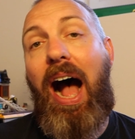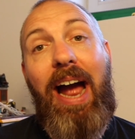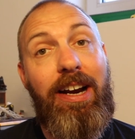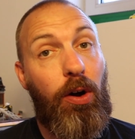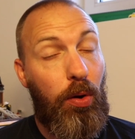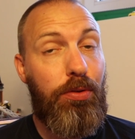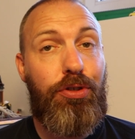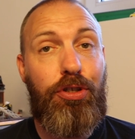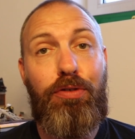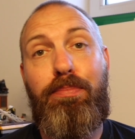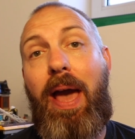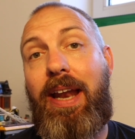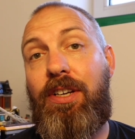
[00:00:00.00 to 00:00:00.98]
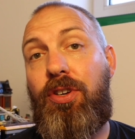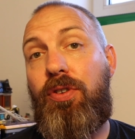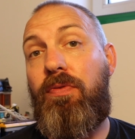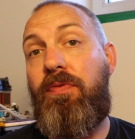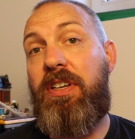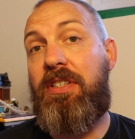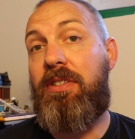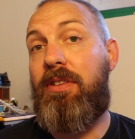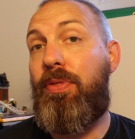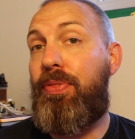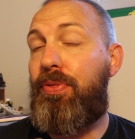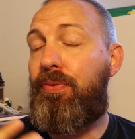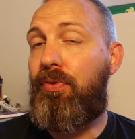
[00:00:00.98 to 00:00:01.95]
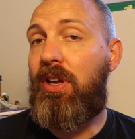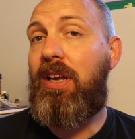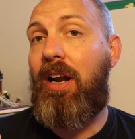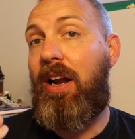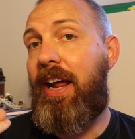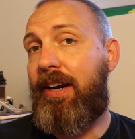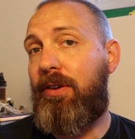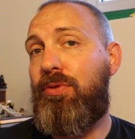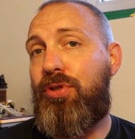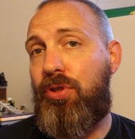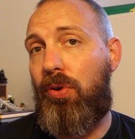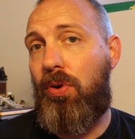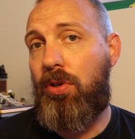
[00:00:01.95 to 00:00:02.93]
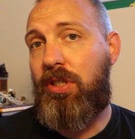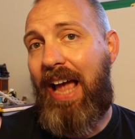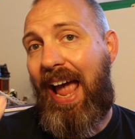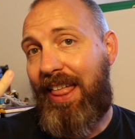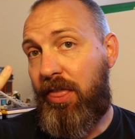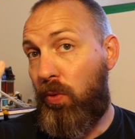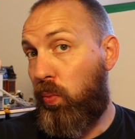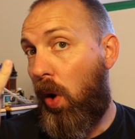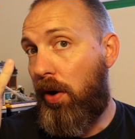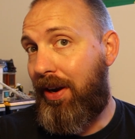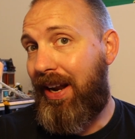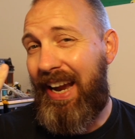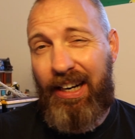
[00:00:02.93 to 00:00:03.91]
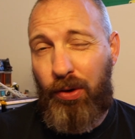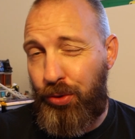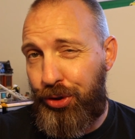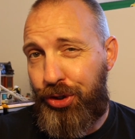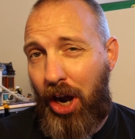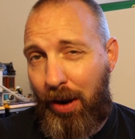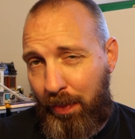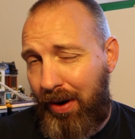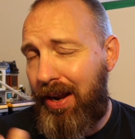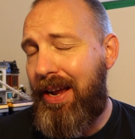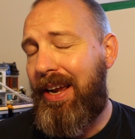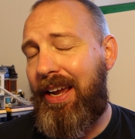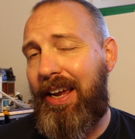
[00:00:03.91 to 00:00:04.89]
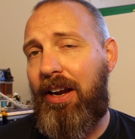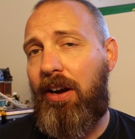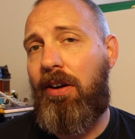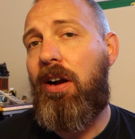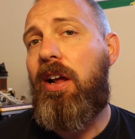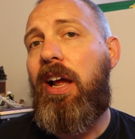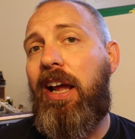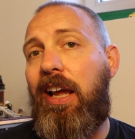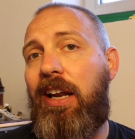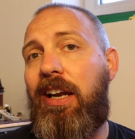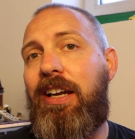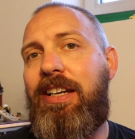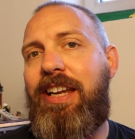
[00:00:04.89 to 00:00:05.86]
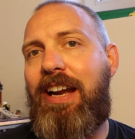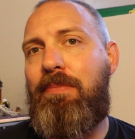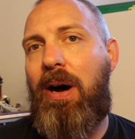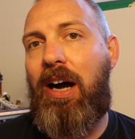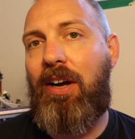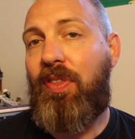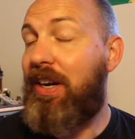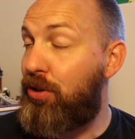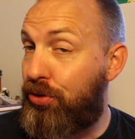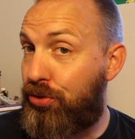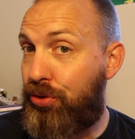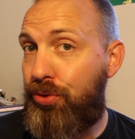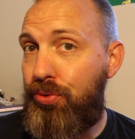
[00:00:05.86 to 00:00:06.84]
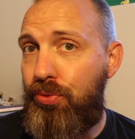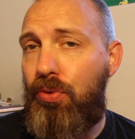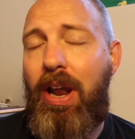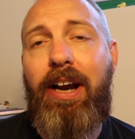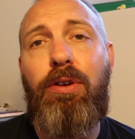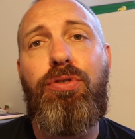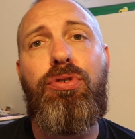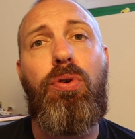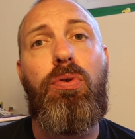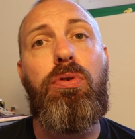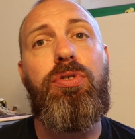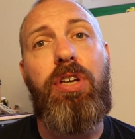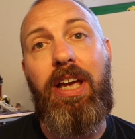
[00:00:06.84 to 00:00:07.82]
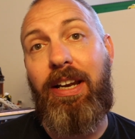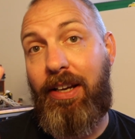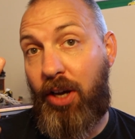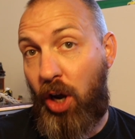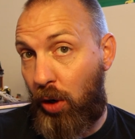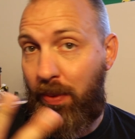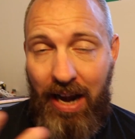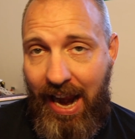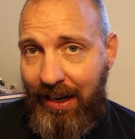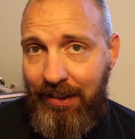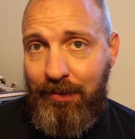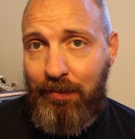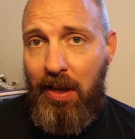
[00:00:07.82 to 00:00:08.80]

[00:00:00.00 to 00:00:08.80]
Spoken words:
I also managed to visit the 3 Lego stores and the 1 Lego shop here in Denmark. There's 2 Lego stores in Copenhagen.